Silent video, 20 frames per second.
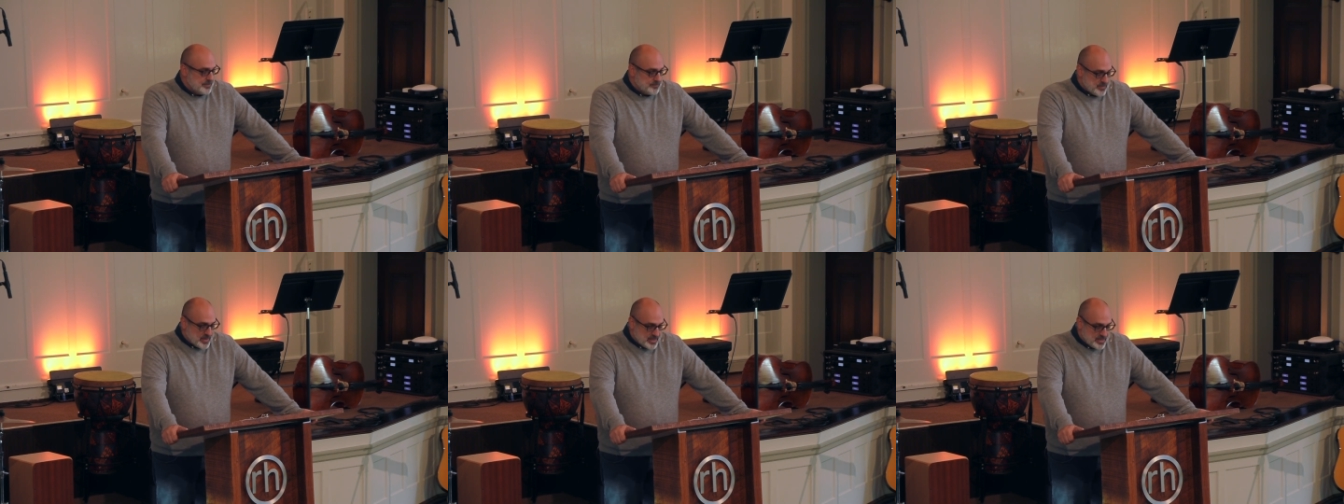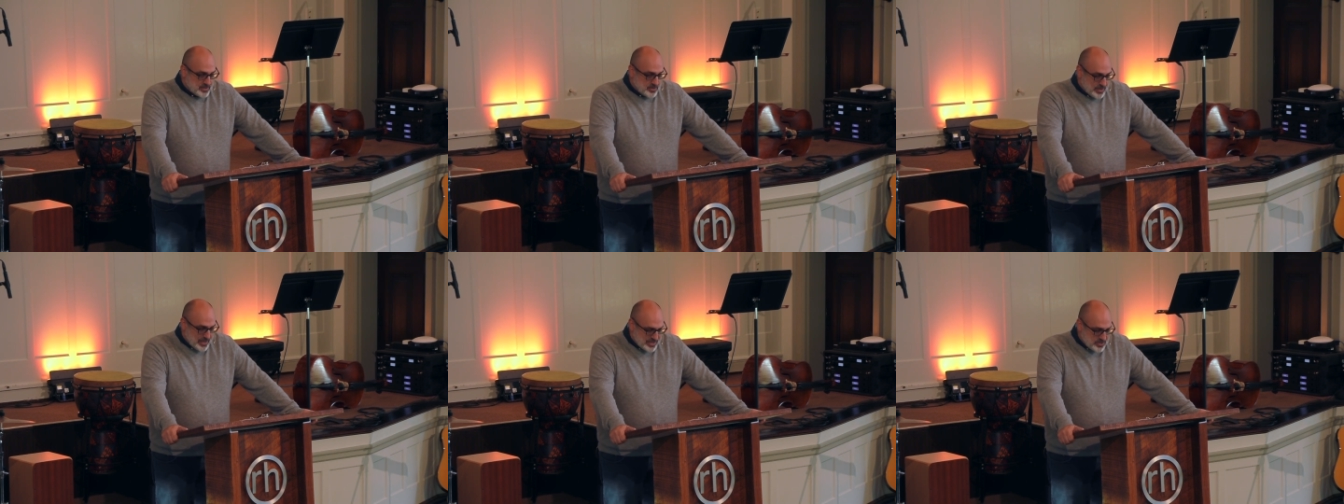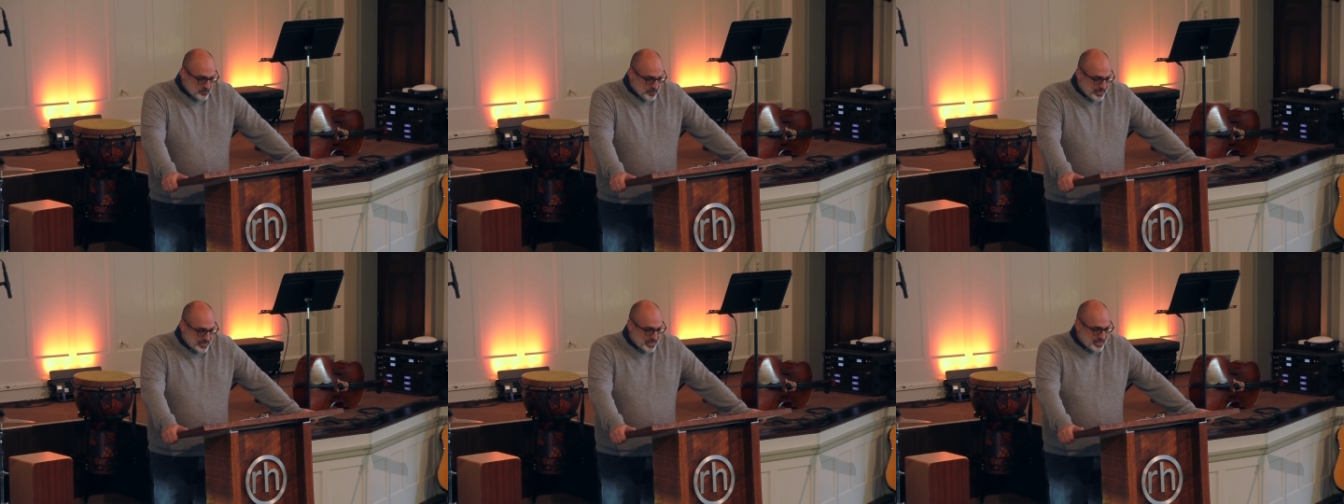So let's
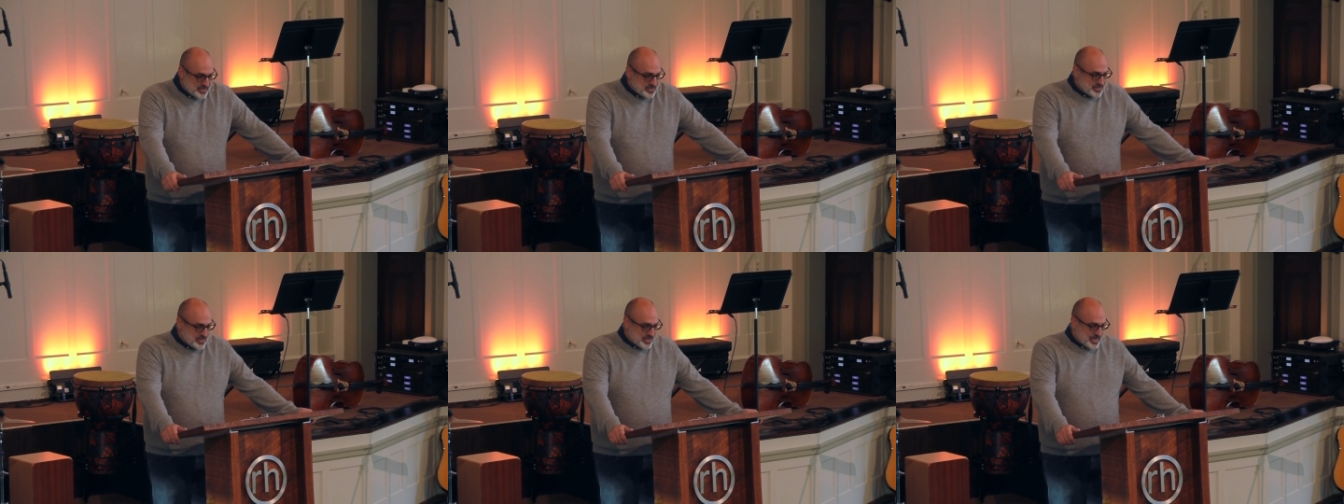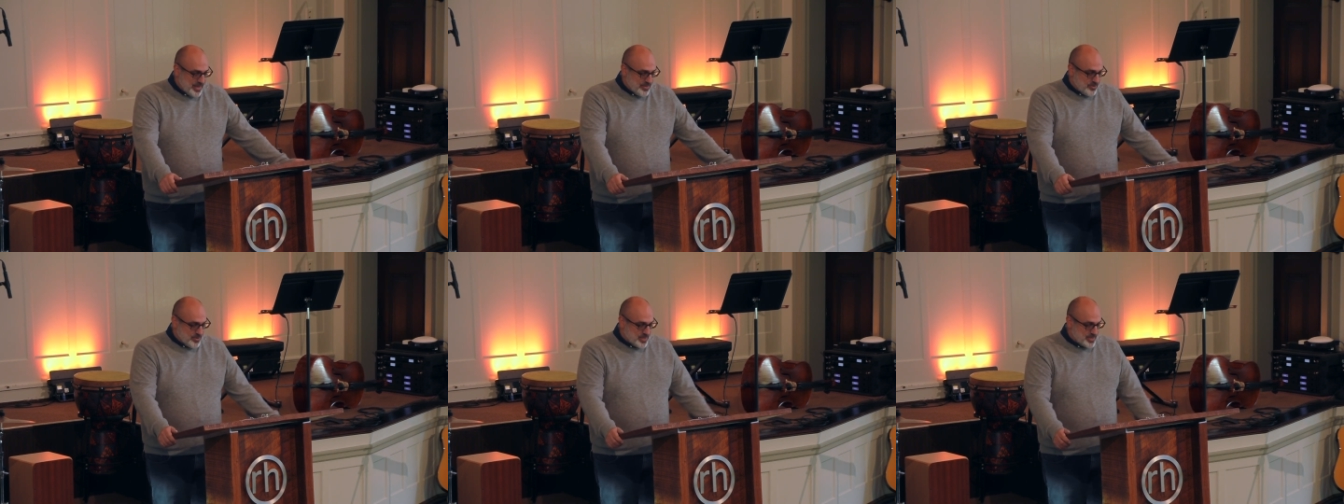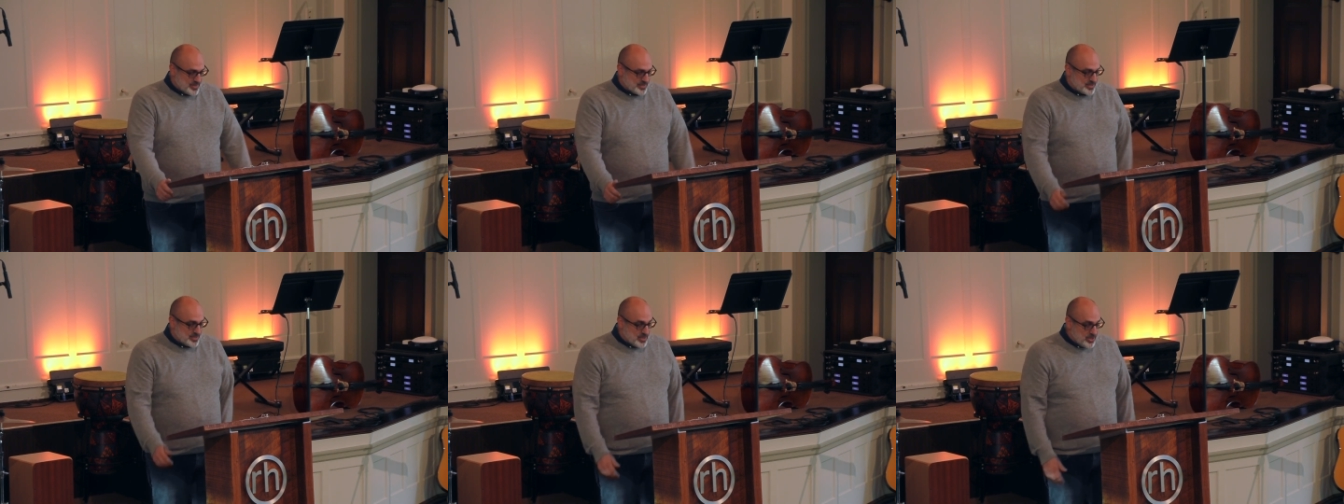read this together. This
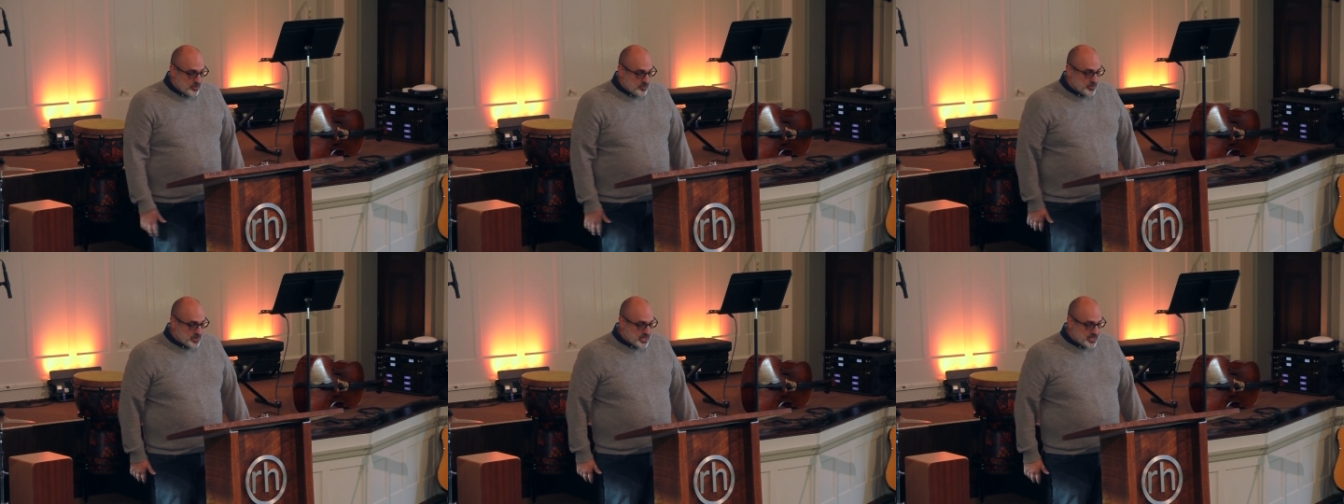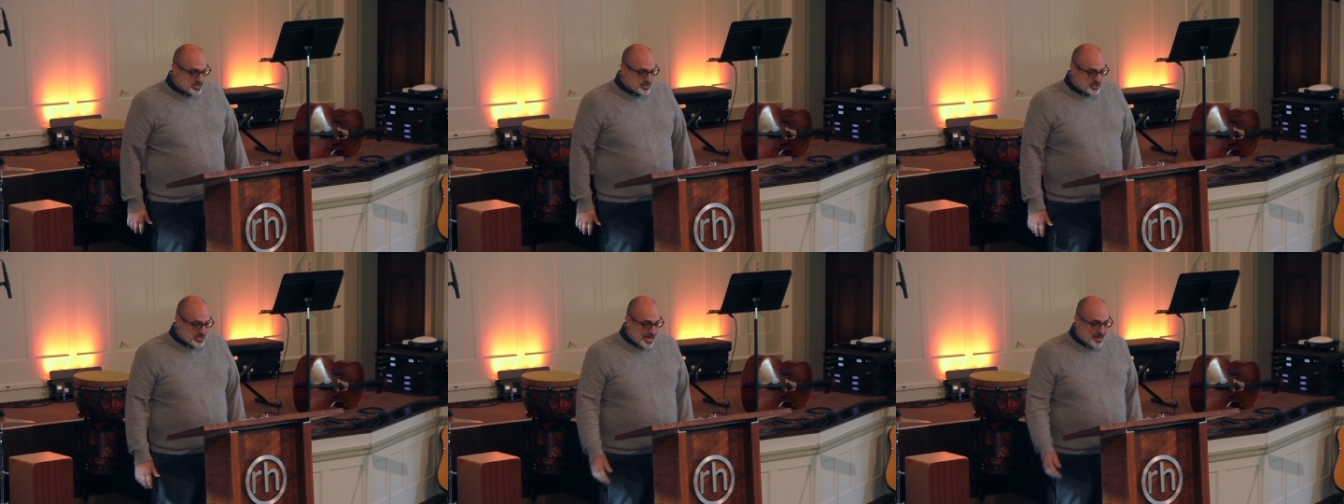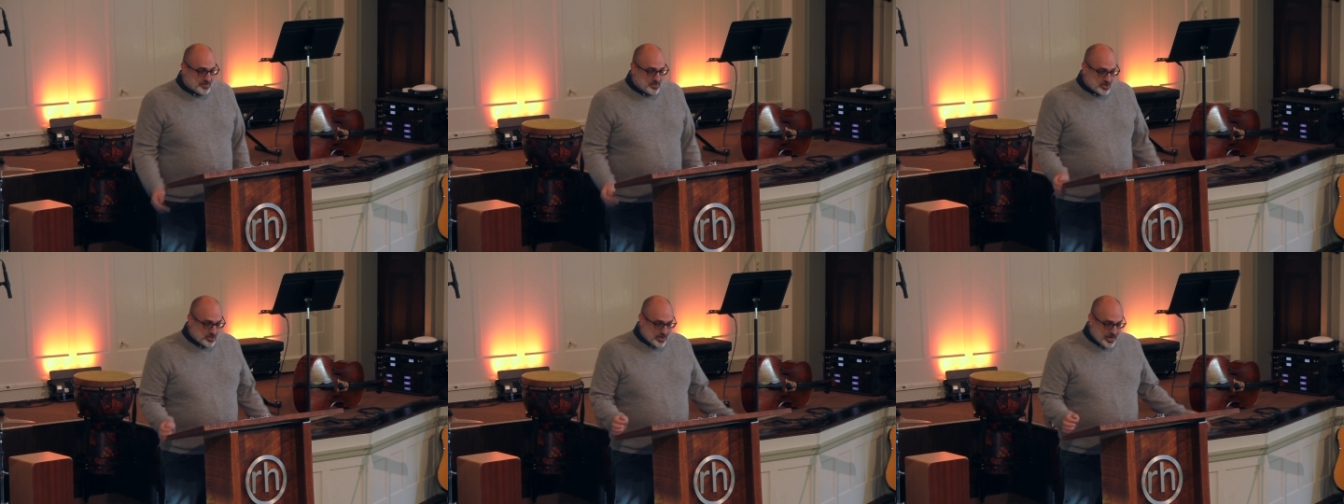is Luke
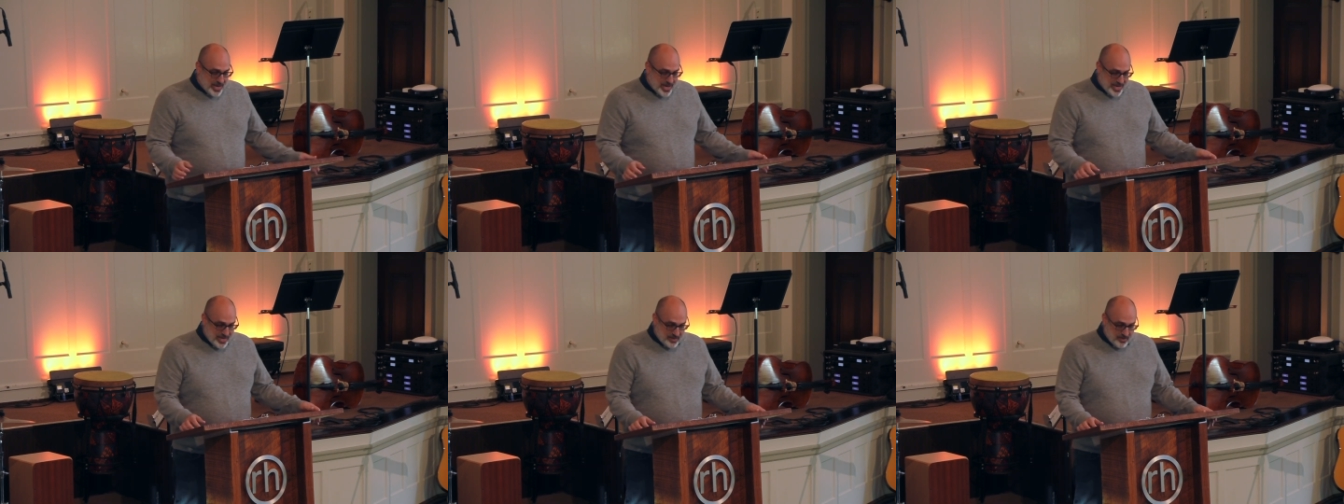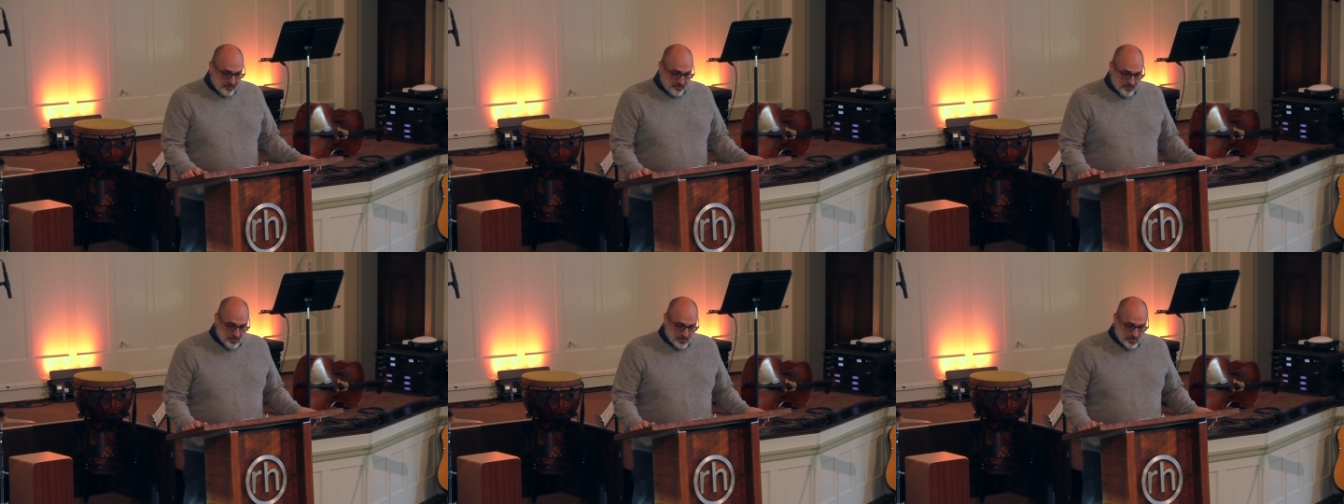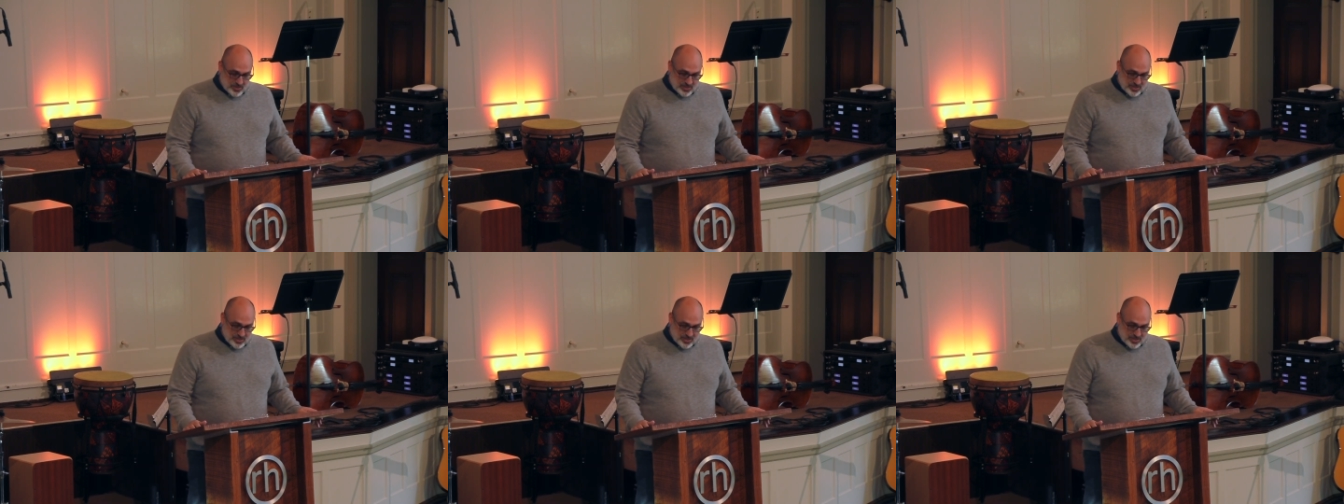chapter 8, verses